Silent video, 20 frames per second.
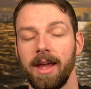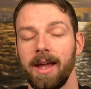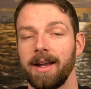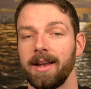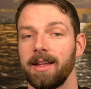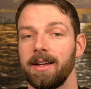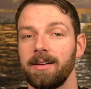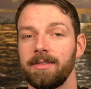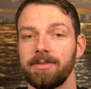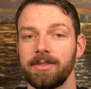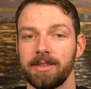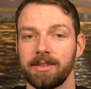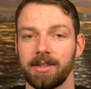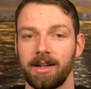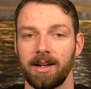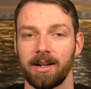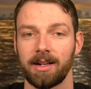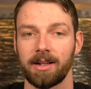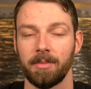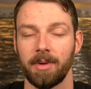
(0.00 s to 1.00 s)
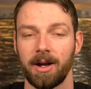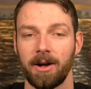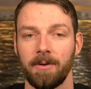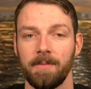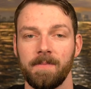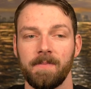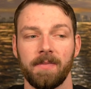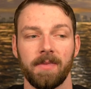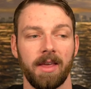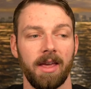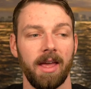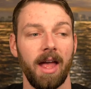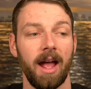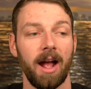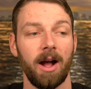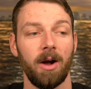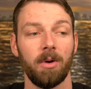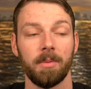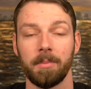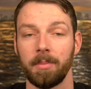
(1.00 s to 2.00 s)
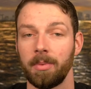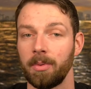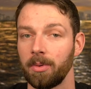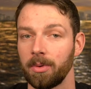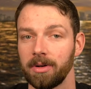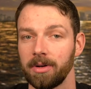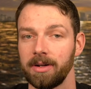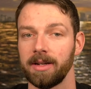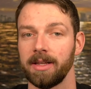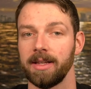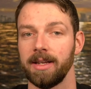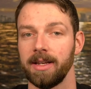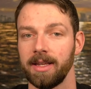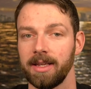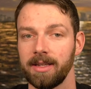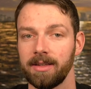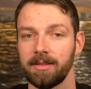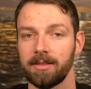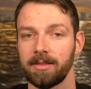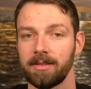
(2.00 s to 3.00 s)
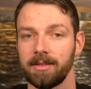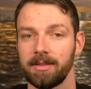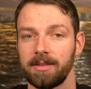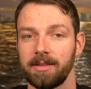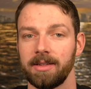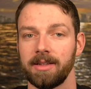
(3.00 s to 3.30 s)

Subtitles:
And I often talk about how important it is to